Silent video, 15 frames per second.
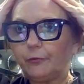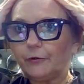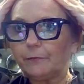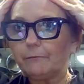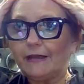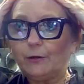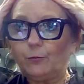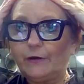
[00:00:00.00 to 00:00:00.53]
put
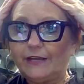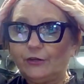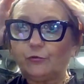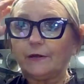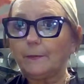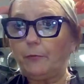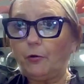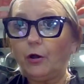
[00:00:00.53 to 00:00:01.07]
my wig
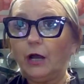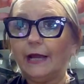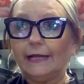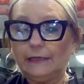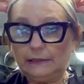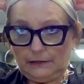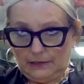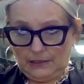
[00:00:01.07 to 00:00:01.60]
grip
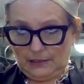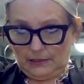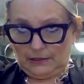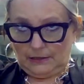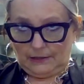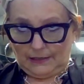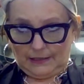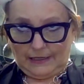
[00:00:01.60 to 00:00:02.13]
on.
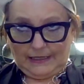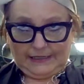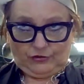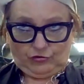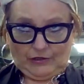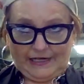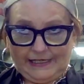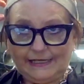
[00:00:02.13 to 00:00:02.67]
I
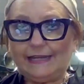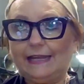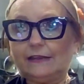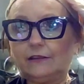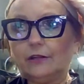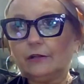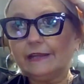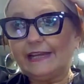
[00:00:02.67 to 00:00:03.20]
try to
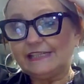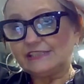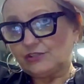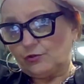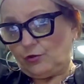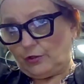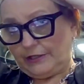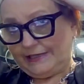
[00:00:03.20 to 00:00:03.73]
get the lace
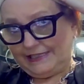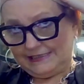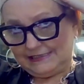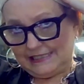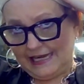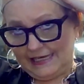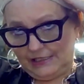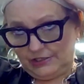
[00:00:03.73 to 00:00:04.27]
to go on this
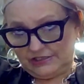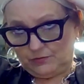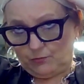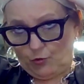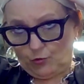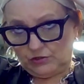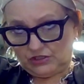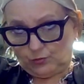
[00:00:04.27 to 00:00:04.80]
side because
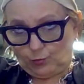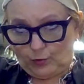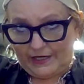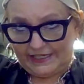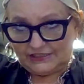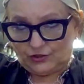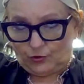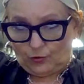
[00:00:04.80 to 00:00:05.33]
most
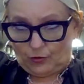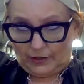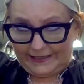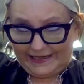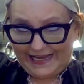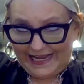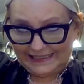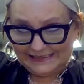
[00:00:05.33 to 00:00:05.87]
wigs go
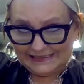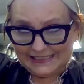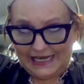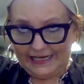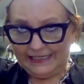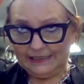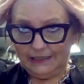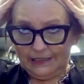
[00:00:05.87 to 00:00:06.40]
on that
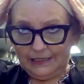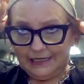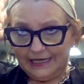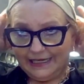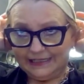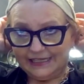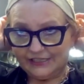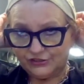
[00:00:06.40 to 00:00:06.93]
side.
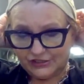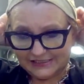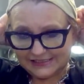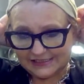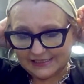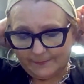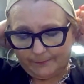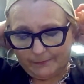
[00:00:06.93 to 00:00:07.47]
And I
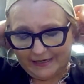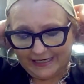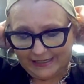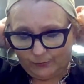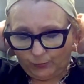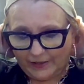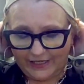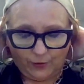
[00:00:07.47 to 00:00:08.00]
just slip
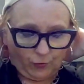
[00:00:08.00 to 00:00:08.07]
my wig